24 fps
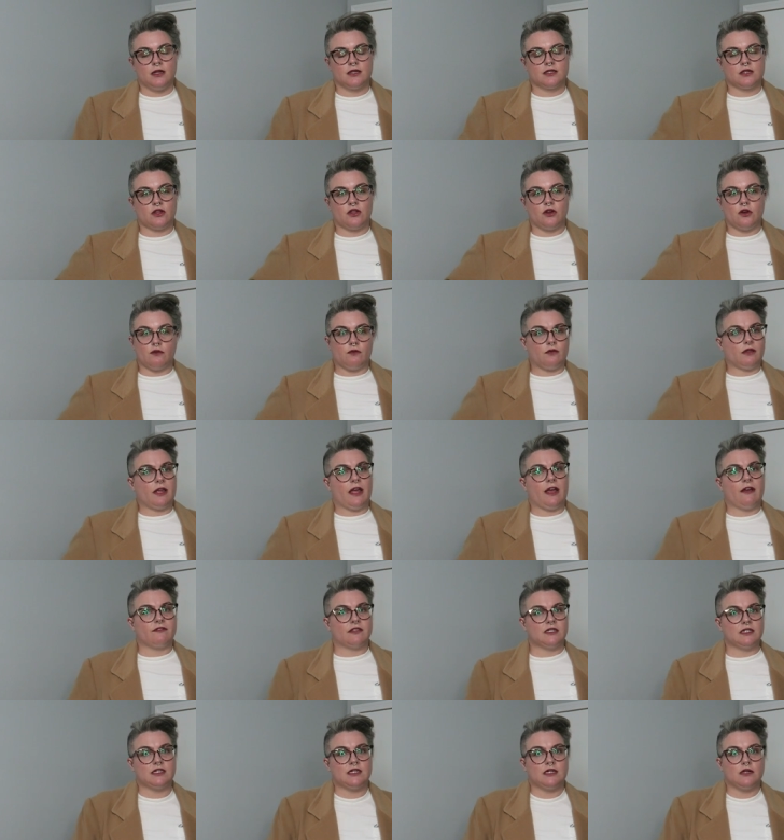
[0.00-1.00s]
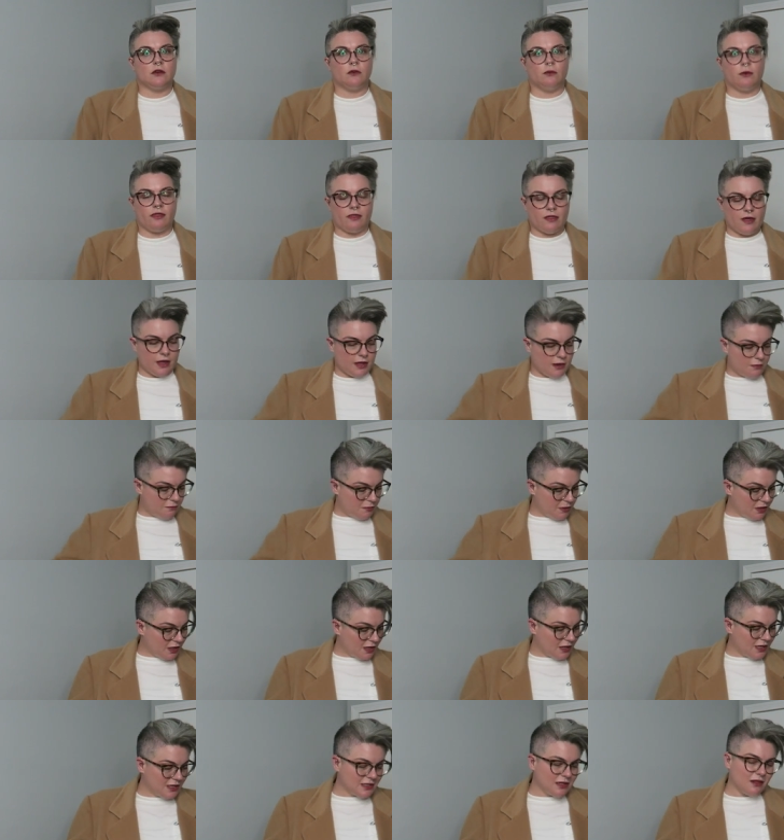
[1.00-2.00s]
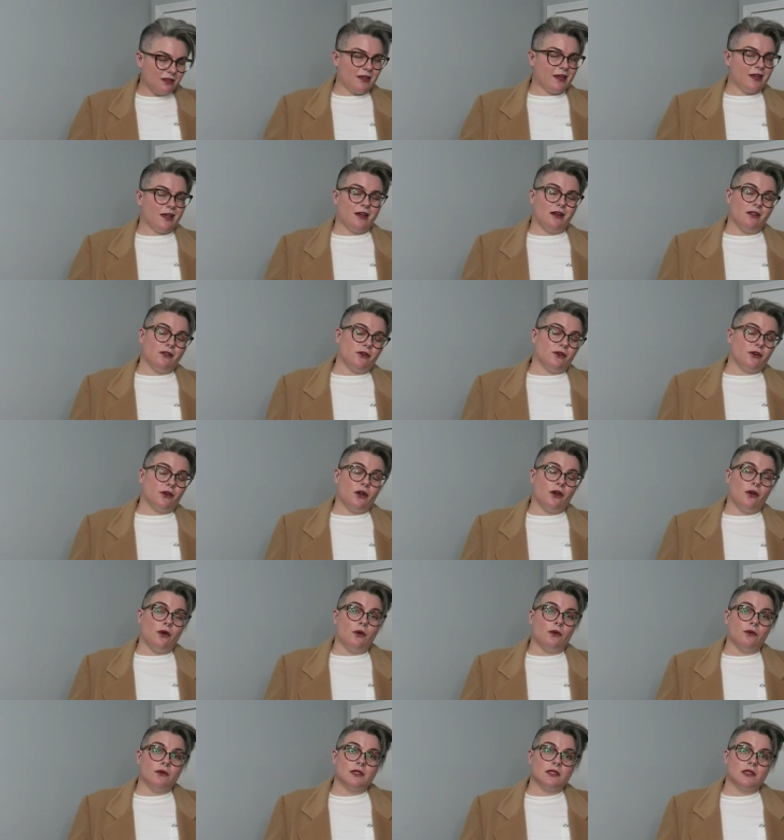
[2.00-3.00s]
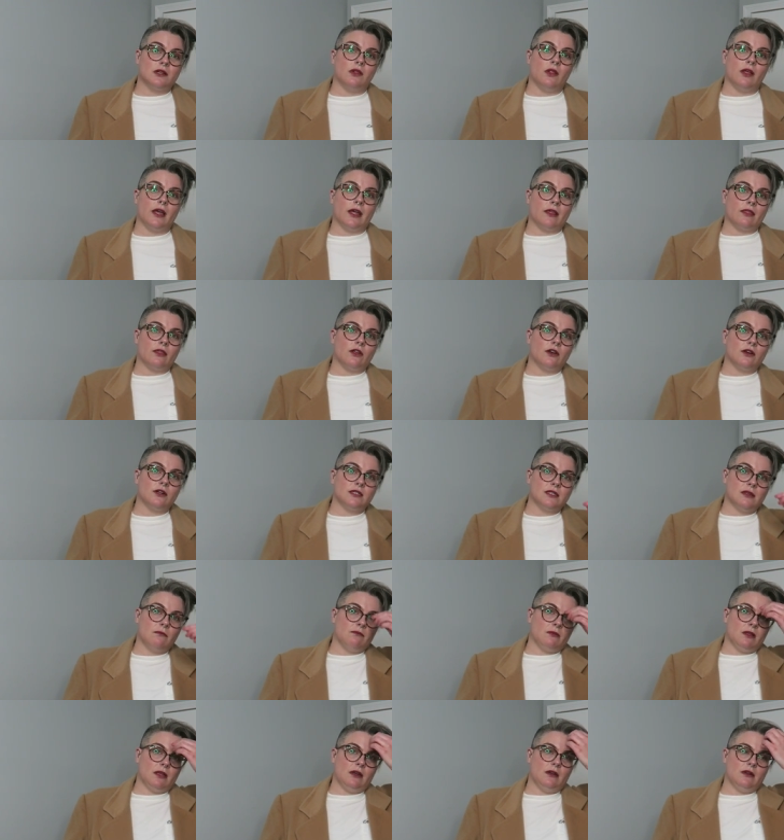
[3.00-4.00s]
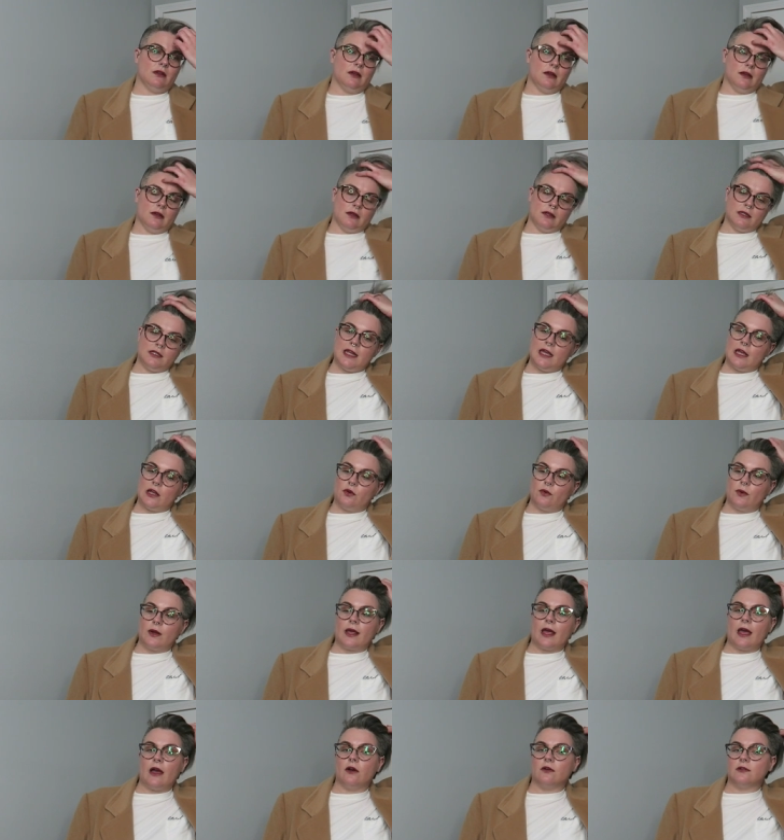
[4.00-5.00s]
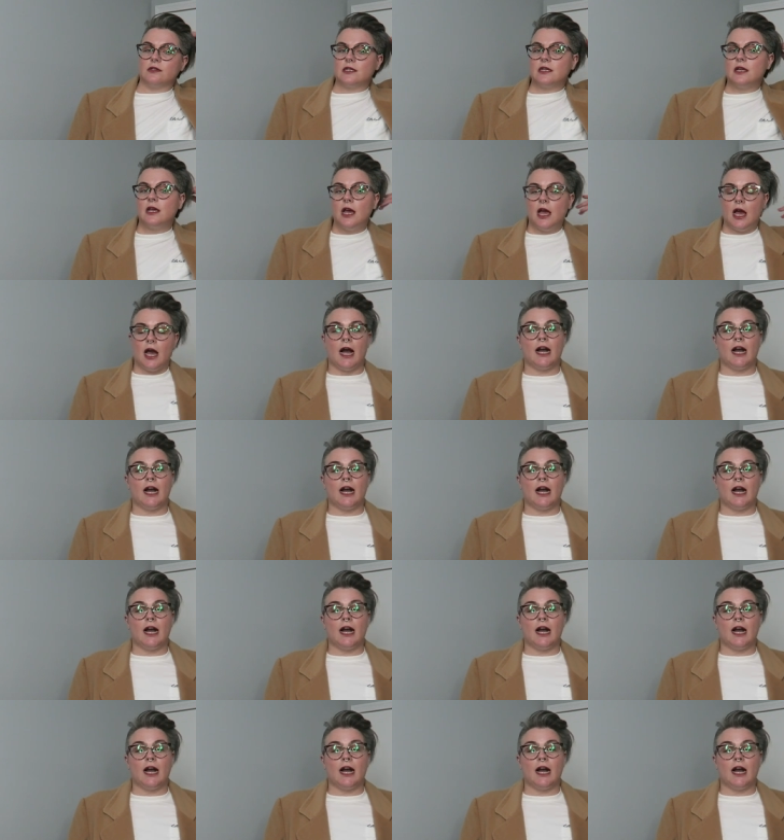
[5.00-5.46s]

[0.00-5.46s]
So you don't really have to deal with that, but it is a light colored coat. So like that is something to take into account.